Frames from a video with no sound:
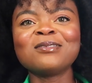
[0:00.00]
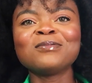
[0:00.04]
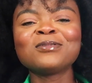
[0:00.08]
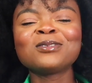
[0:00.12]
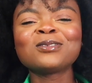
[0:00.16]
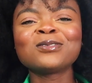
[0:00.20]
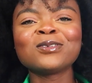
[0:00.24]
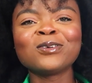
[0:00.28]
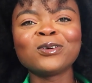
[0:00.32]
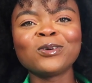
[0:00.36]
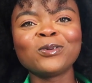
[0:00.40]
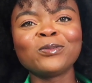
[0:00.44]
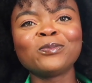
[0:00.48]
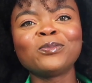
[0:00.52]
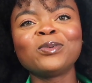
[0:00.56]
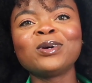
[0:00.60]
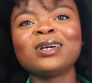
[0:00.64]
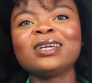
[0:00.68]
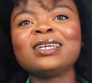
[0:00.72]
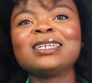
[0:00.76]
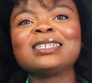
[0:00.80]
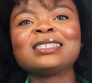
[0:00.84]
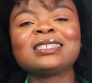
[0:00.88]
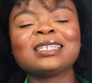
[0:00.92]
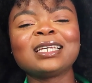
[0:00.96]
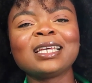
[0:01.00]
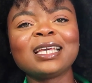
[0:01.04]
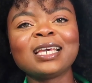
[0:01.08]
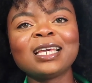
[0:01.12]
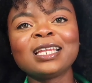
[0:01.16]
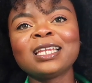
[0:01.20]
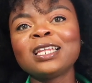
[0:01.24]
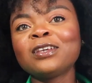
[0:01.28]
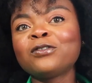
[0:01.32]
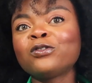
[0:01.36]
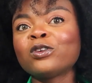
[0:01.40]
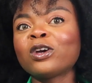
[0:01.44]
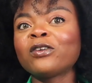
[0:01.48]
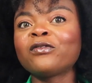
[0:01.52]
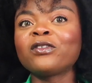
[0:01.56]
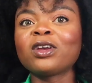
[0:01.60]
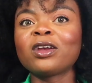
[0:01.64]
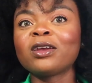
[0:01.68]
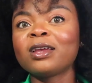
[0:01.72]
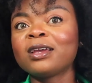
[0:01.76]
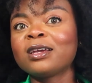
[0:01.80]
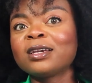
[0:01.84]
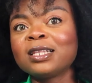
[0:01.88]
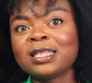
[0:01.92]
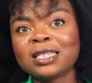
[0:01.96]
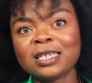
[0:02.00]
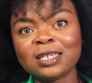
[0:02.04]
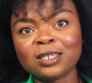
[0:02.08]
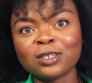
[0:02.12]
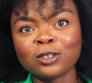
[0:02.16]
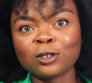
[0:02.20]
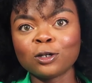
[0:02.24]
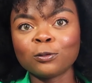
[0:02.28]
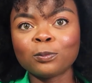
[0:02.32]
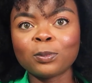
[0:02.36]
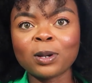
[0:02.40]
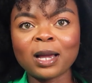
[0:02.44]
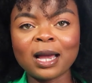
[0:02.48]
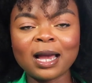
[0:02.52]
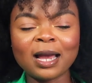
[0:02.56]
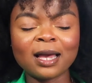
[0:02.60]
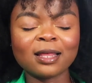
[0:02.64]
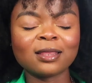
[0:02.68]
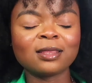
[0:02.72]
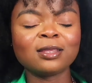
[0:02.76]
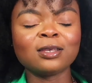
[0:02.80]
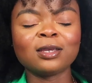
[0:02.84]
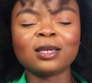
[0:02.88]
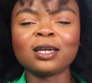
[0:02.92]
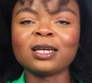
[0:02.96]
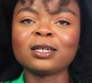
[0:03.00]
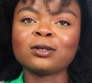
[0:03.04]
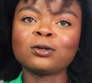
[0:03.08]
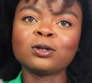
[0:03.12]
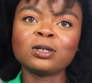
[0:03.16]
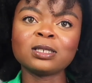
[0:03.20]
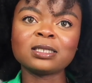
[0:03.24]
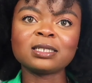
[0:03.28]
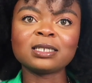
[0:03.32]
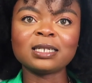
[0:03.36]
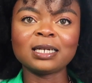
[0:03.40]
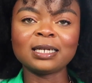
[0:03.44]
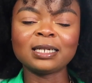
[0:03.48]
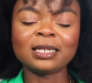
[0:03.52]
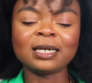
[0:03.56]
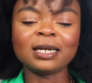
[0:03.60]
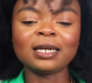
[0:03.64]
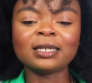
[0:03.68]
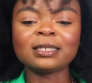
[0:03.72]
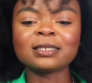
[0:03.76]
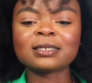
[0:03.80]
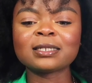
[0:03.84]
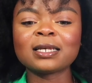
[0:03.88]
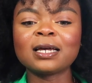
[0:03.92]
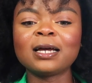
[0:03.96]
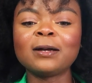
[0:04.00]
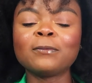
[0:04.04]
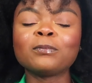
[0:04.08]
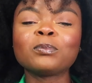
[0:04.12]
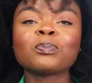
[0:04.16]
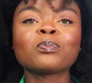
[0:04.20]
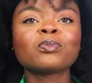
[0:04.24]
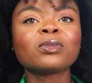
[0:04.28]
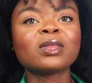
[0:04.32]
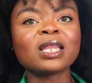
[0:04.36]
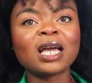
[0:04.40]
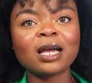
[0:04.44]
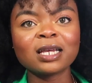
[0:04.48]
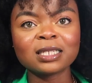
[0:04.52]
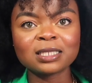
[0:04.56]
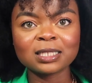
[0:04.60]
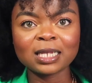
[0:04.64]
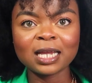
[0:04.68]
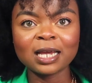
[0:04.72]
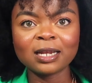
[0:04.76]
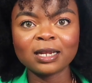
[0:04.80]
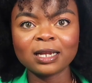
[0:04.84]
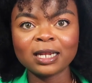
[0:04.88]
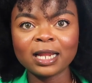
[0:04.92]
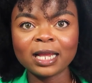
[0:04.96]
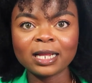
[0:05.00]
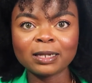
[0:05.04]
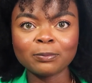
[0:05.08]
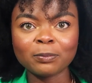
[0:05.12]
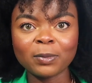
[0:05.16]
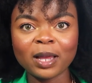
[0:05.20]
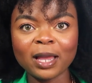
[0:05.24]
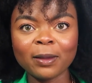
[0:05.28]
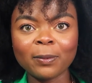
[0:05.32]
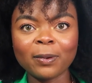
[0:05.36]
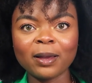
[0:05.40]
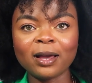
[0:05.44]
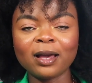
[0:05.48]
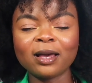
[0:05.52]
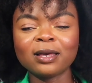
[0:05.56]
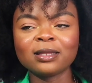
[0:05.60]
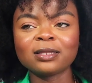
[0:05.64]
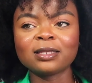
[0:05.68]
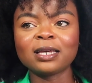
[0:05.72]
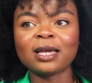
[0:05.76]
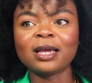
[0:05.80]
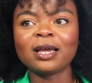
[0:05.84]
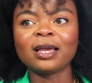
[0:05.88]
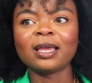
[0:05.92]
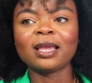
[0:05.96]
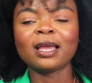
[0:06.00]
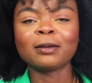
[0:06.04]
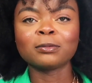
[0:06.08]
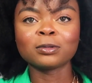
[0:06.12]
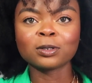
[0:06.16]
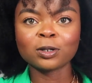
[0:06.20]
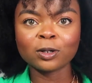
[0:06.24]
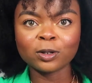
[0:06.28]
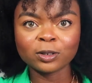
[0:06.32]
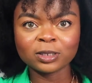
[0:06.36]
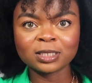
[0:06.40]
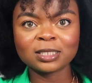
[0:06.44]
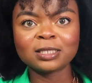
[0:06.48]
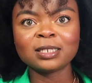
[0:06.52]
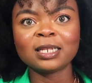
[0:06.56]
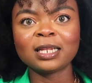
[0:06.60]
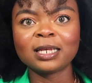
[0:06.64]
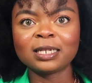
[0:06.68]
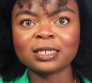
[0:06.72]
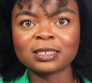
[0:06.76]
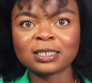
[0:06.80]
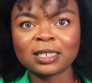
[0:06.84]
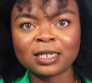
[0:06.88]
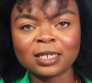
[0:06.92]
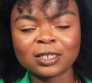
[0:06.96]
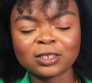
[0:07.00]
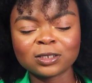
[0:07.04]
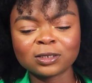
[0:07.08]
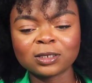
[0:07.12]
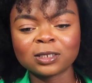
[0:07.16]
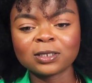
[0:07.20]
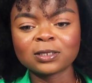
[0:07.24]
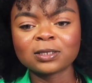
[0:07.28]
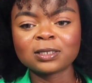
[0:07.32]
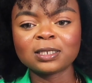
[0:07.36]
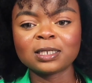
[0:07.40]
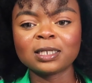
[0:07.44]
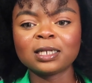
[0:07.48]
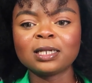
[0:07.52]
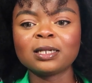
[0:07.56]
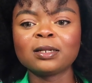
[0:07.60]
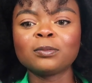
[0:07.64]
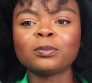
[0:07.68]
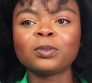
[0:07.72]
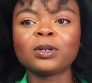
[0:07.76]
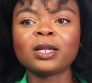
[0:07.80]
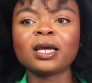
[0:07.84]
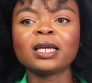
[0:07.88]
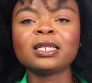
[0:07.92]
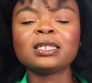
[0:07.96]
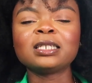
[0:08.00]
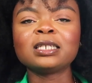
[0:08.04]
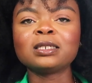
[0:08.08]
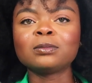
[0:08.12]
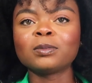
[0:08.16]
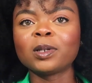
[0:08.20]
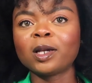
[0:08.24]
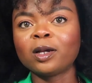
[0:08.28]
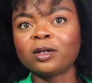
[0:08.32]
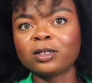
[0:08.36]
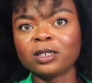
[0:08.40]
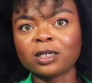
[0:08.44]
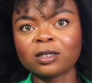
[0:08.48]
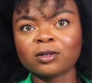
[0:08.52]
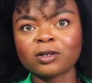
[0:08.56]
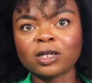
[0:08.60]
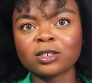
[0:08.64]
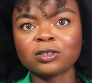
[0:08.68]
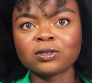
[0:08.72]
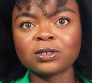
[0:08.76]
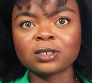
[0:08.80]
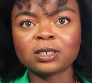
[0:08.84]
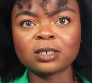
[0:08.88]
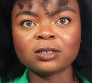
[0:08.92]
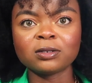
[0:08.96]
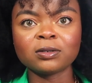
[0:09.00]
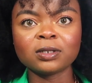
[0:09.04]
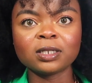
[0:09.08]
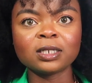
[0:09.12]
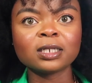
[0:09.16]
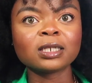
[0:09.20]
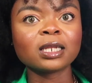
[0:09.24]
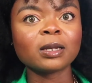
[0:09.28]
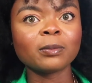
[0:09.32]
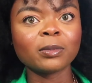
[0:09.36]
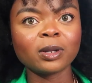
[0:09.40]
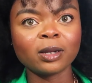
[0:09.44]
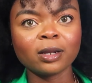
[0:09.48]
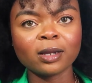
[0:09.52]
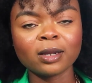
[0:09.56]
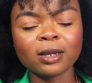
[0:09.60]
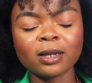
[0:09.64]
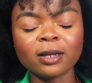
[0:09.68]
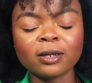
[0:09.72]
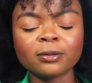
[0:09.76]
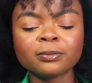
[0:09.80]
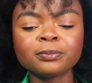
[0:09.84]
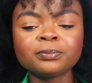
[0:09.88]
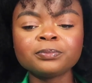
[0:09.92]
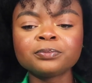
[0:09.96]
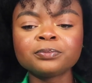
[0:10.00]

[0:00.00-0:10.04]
So but it's, again, if you're very early in your path, you can consider that. That's kind of like my path. I am still an international student, but I did my undergraduate degree in America.